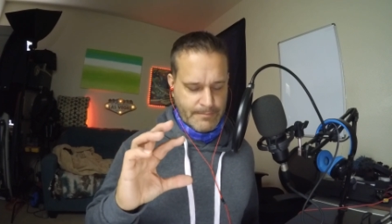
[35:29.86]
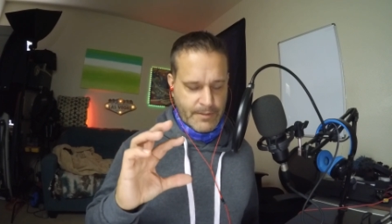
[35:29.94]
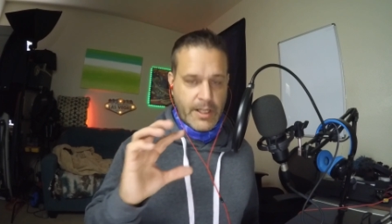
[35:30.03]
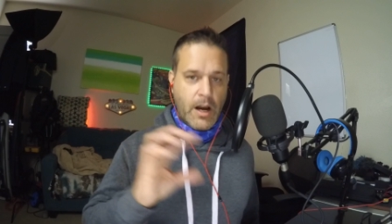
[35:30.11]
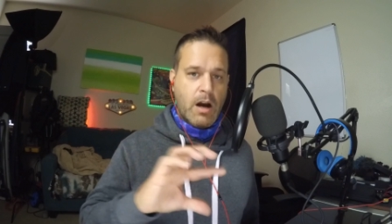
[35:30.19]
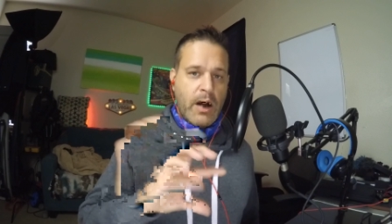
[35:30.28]

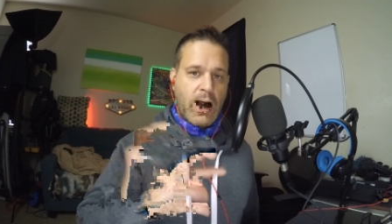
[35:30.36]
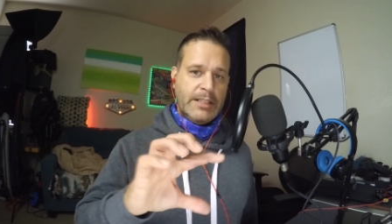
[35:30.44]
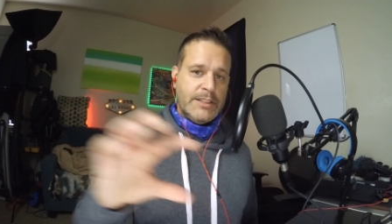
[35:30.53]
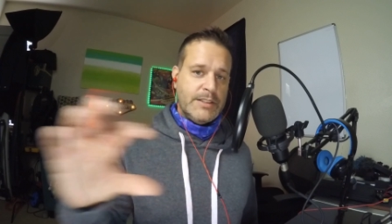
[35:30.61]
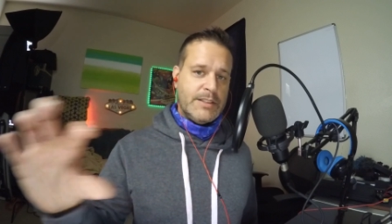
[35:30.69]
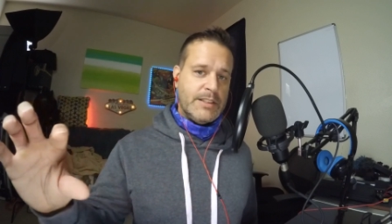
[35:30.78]
the
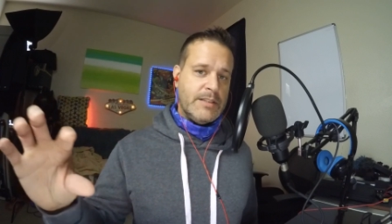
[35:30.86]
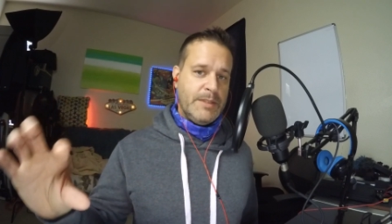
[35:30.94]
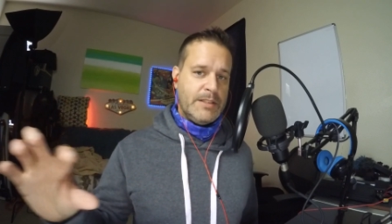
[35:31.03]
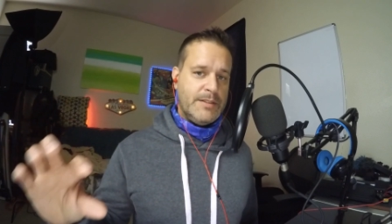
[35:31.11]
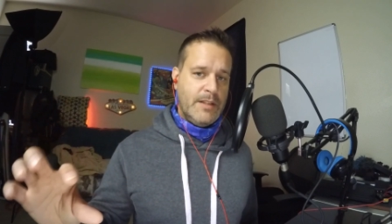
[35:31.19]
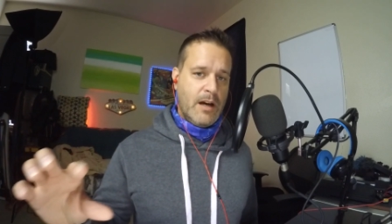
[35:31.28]
automation system
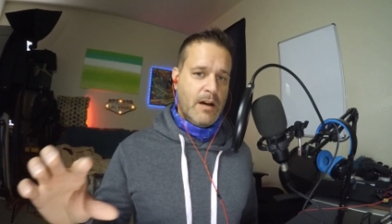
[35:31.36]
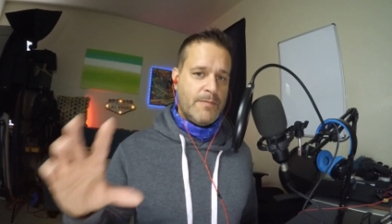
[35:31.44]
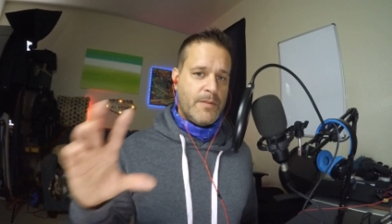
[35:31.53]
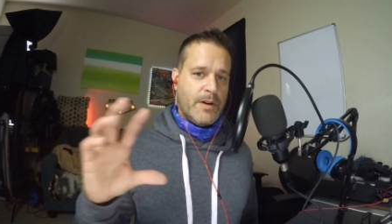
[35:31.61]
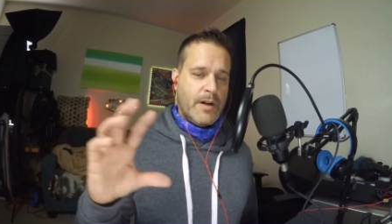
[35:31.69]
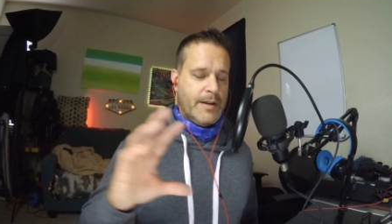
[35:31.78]
itself
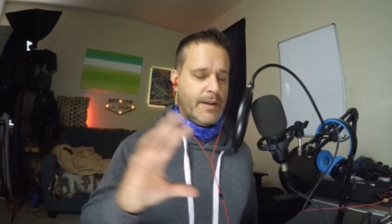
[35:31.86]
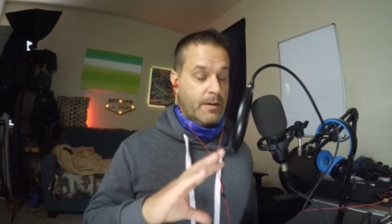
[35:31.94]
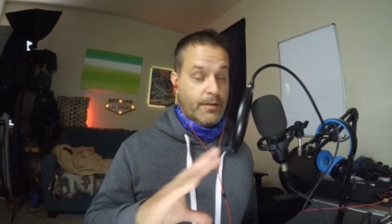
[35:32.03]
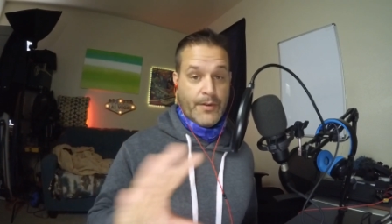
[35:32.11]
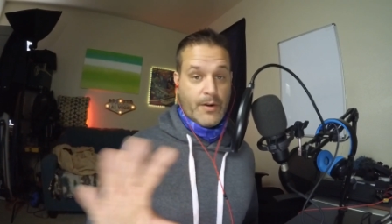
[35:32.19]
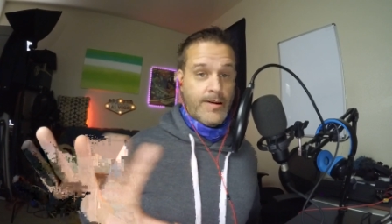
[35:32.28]
where, you
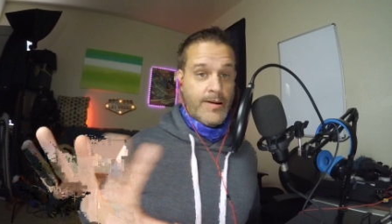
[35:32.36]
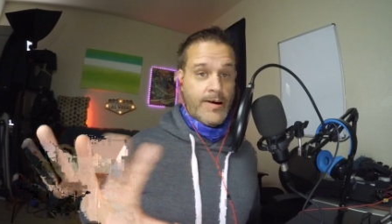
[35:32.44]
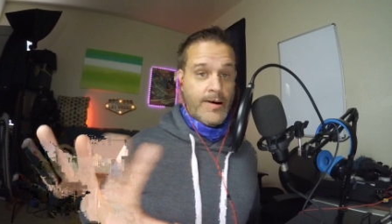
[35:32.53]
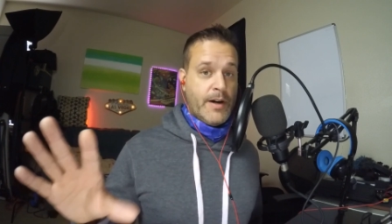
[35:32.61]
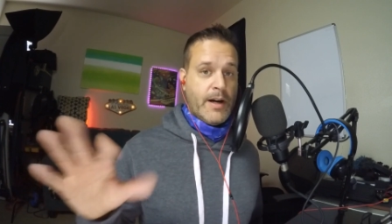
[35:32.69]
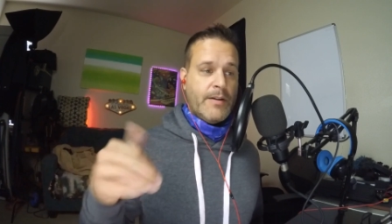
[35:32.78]
know, they're all
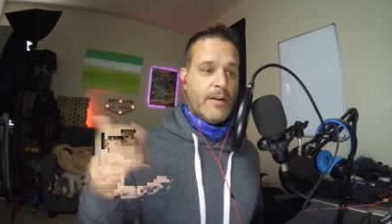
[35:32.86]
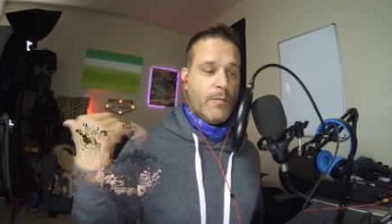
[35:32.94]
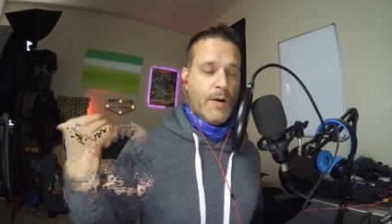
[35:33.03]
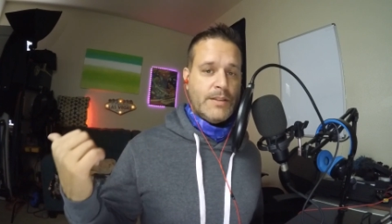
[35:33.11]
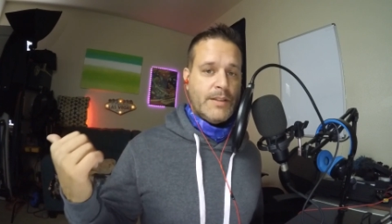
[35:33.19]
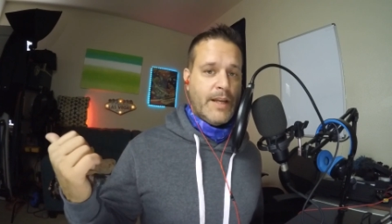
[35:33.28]
there. I go to
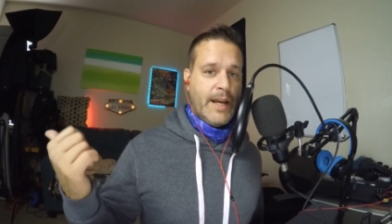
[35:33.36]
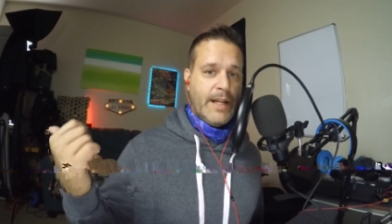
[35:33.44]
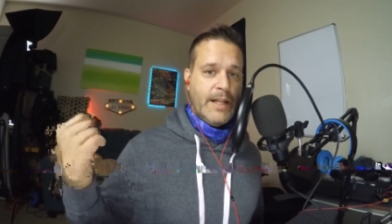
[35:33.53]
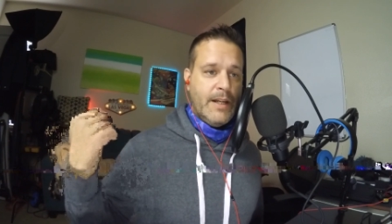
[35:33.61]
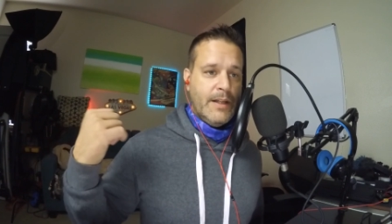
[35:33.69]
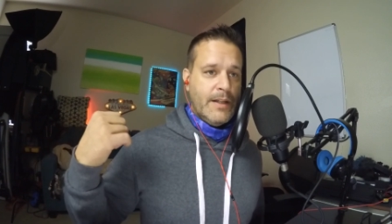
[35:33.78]
Westgate.